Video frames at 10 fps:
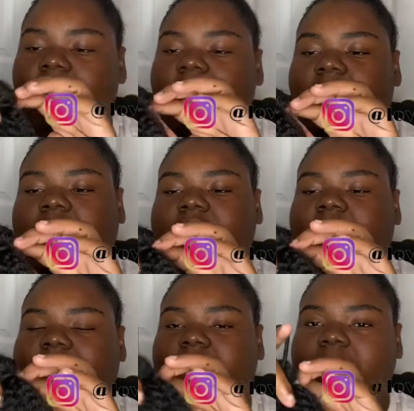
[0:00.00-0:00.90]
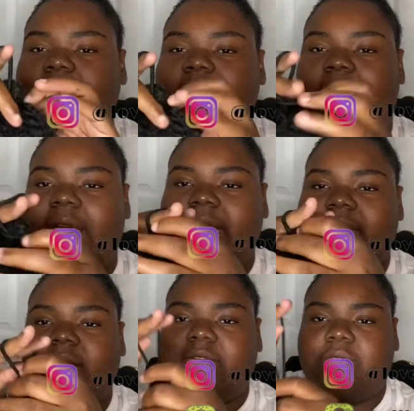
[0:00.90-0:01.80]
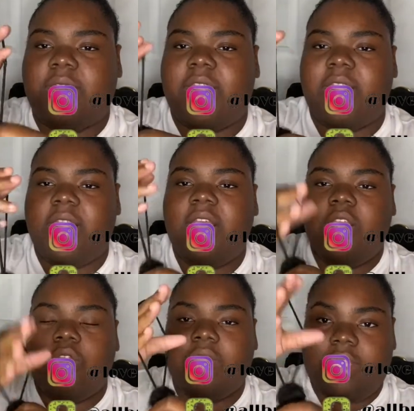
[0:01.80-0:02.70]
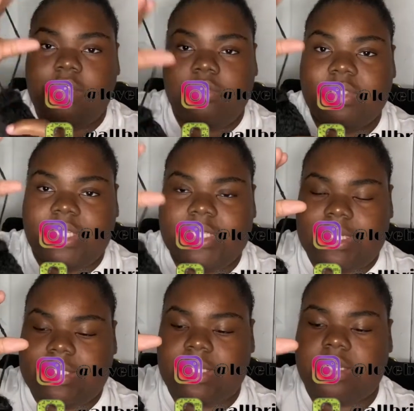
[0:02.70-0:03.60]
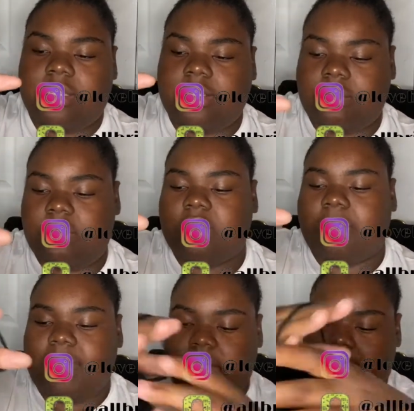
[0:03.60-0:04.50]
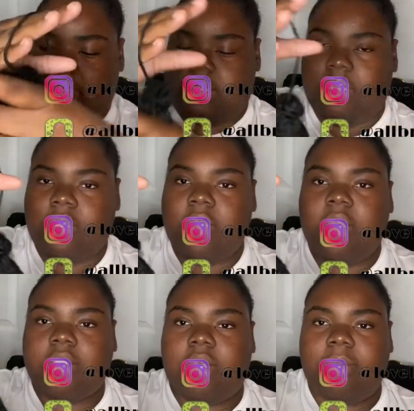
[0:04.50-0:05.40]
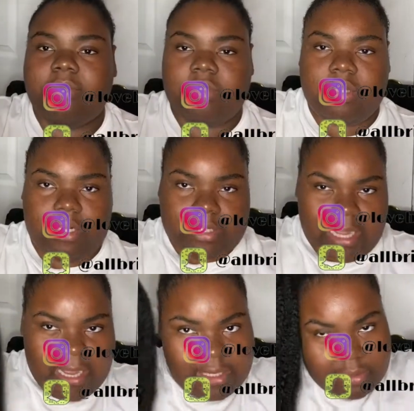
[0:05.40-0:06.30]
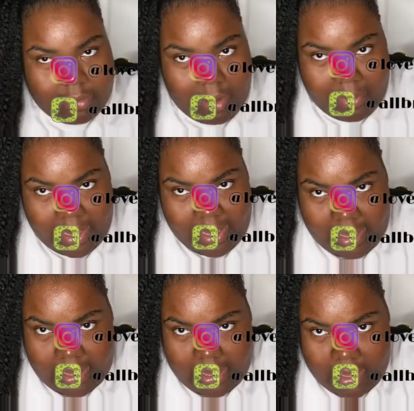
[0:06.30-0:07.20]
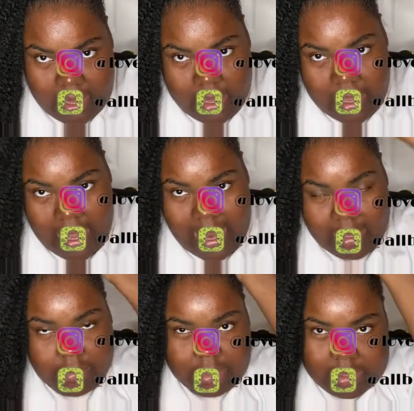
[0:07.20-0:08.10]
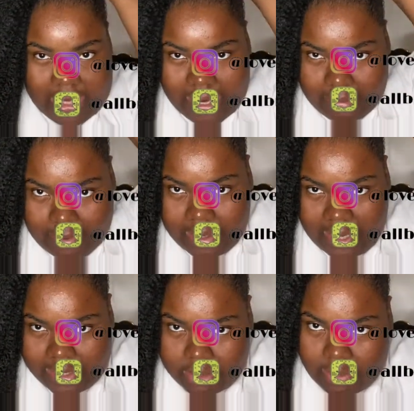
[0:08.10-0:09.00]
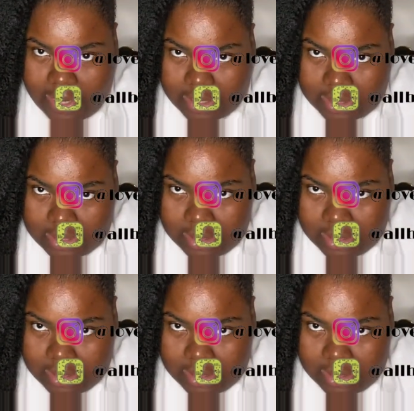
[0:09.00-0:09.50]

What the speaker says: It just has to be tied enough to where you can use this as a hook, basically. So I'm just going to tie this around my head. I usually tie it around like twice.